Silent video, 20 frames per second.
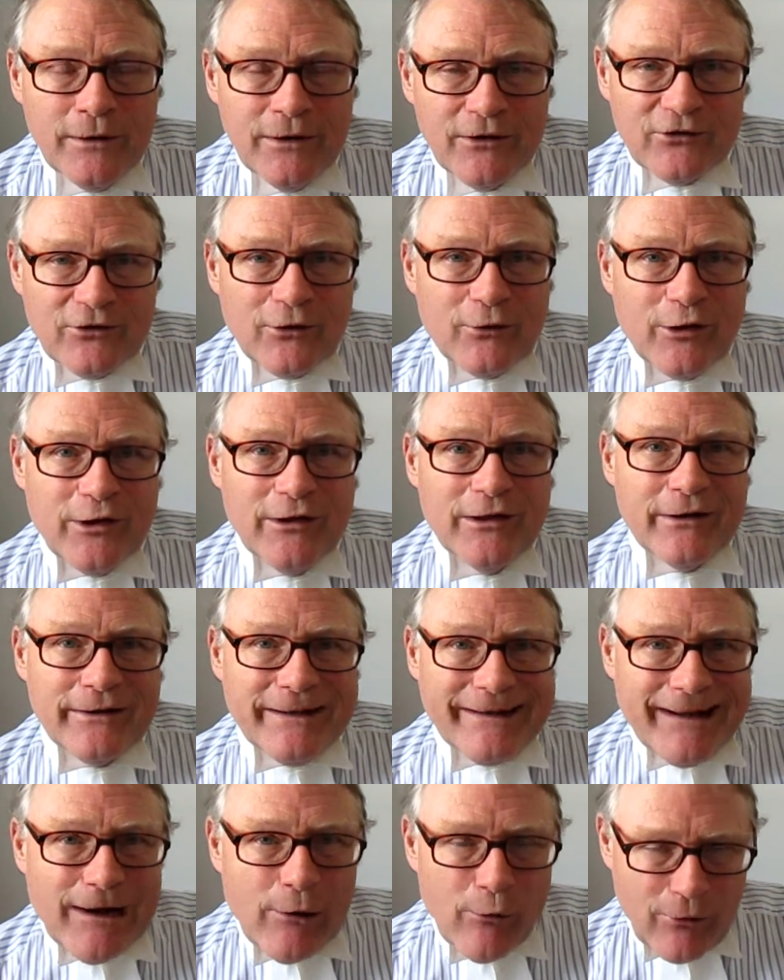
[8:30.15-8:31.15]
So the
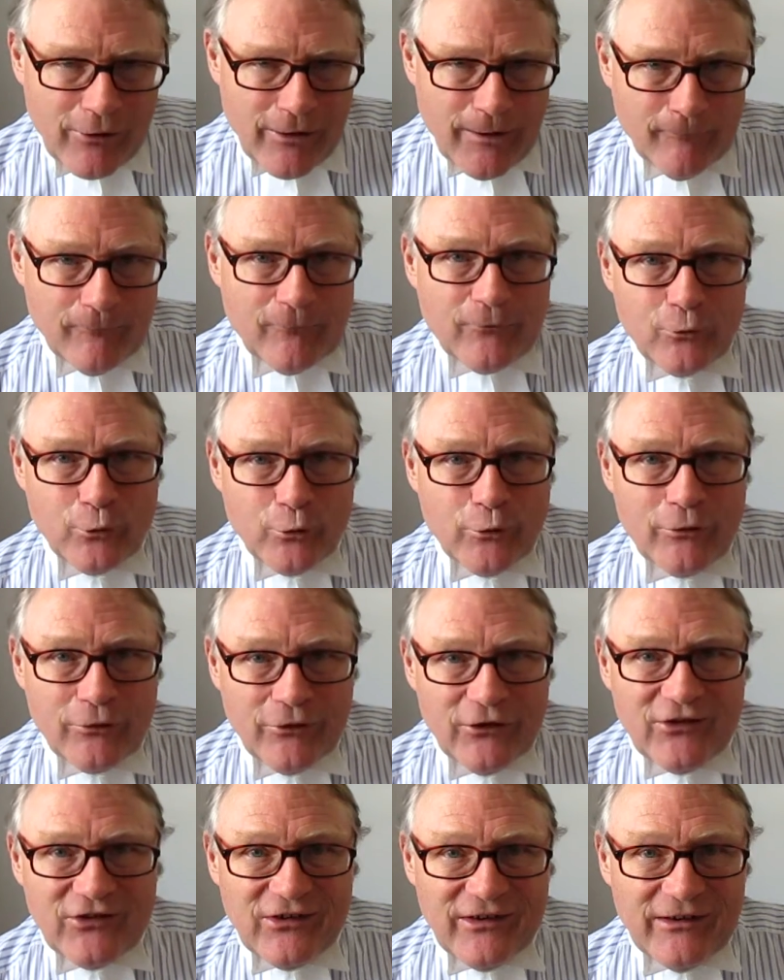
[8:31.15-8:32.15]
learning outcome for all of
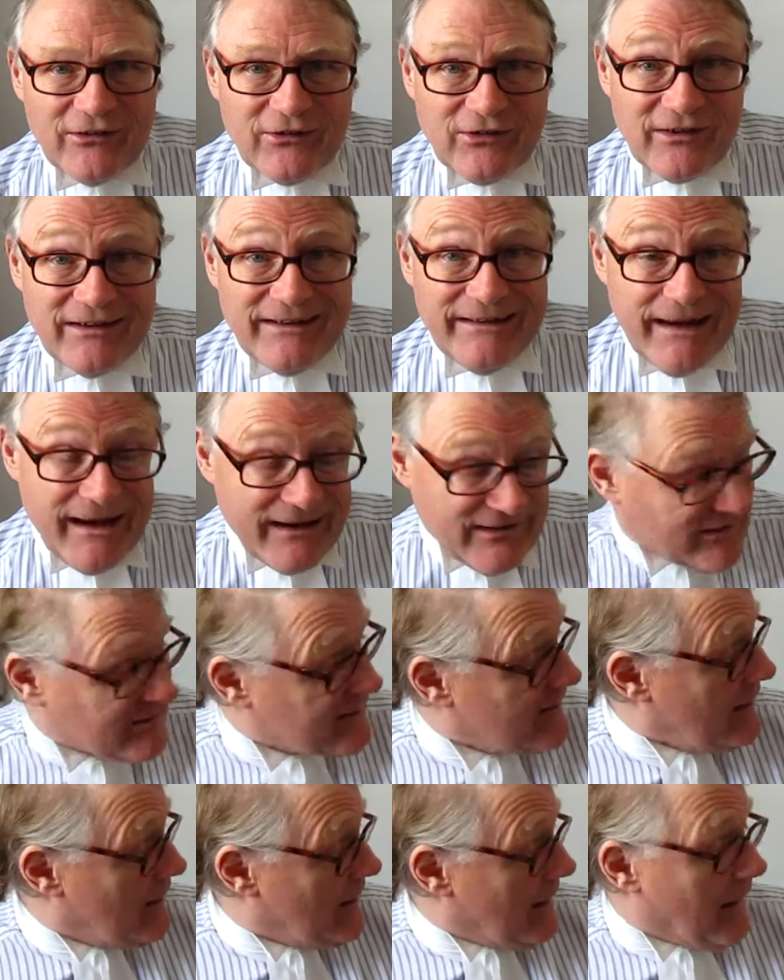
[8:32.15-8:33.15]
this is that,
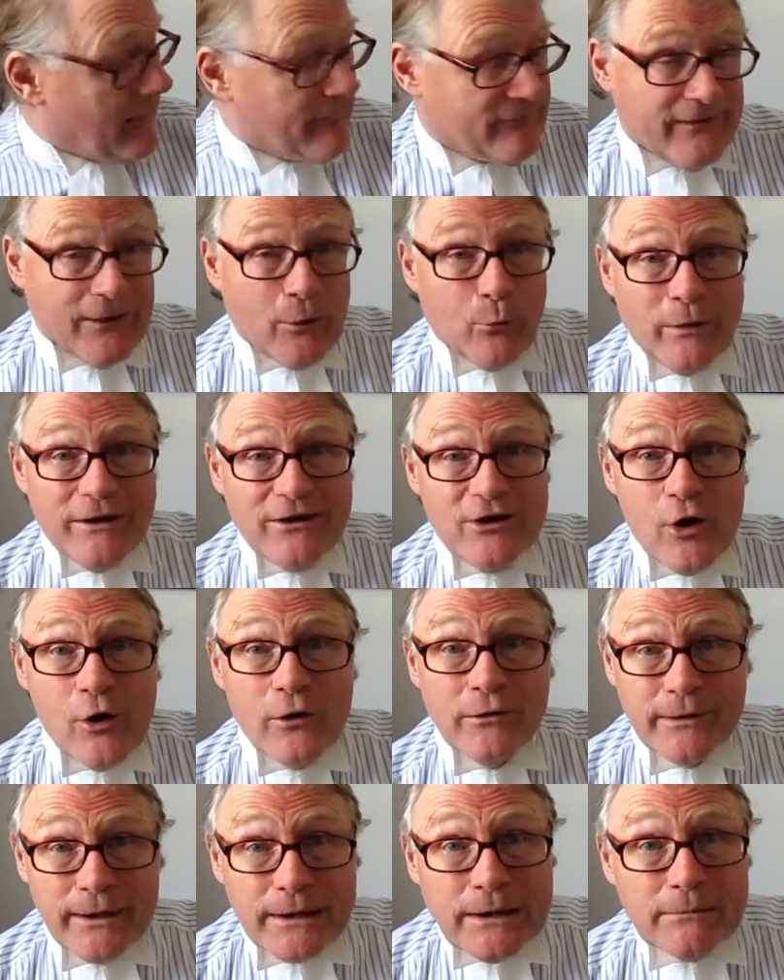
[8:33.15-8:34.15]
yes, I think we know a
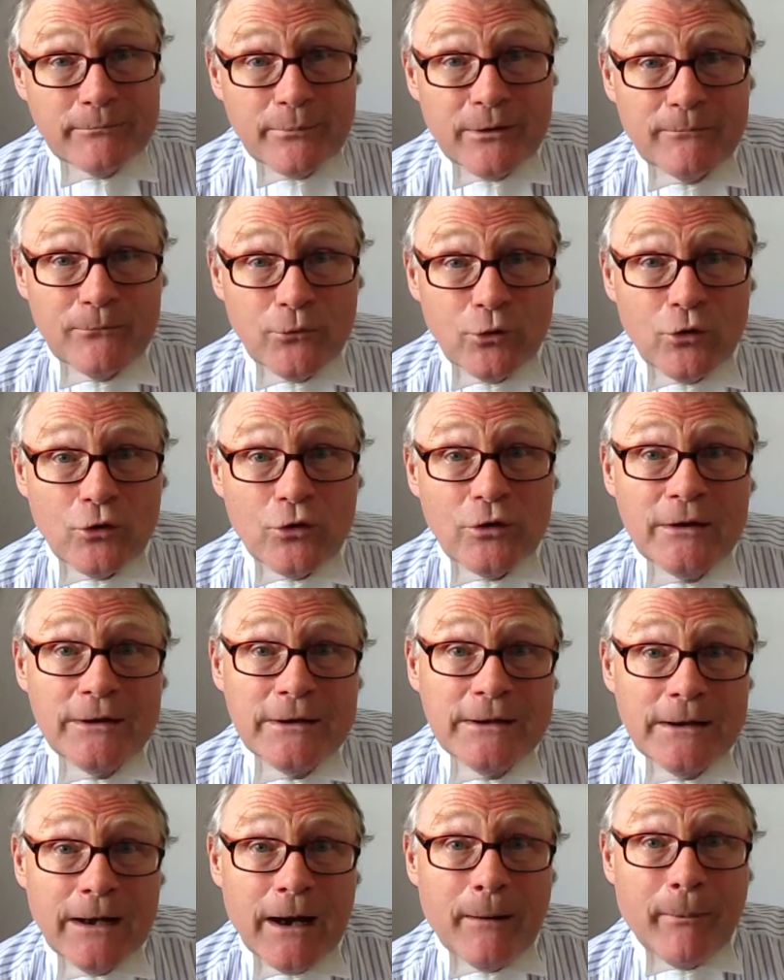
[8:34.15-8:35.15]
little bit more
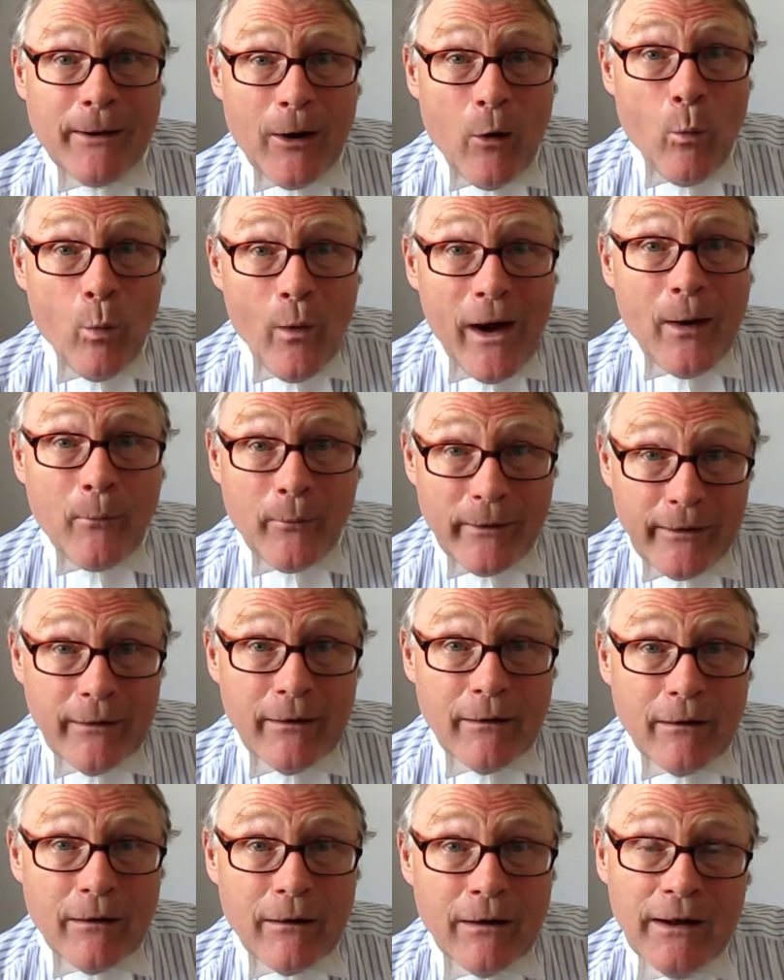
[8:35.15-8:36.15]
about where we
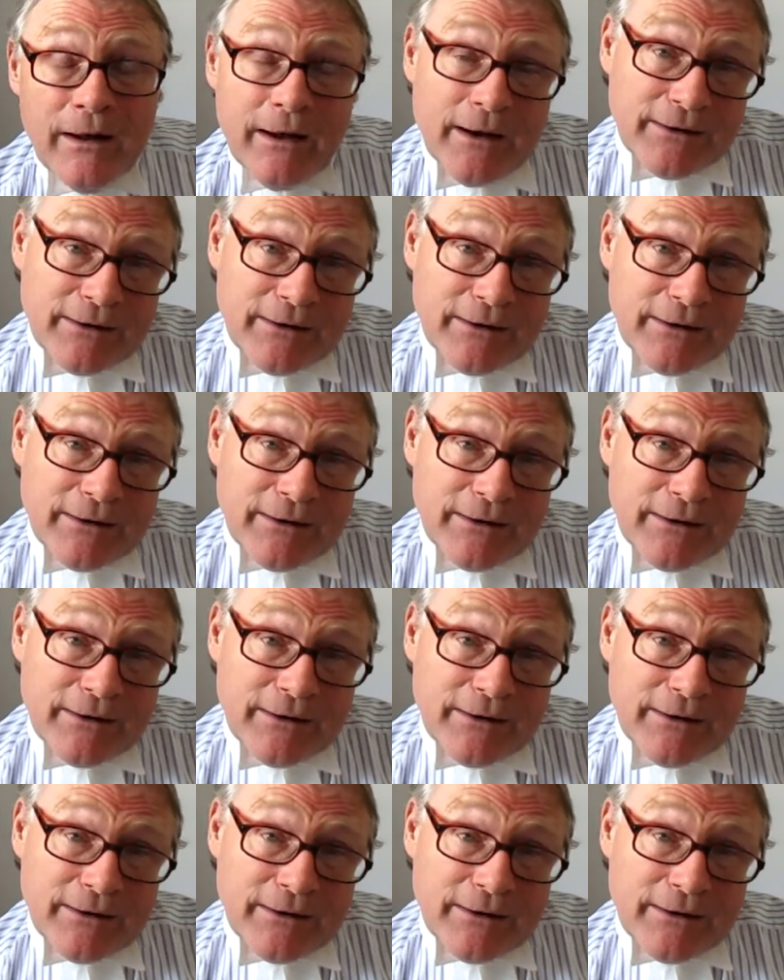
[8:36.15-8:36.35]
are.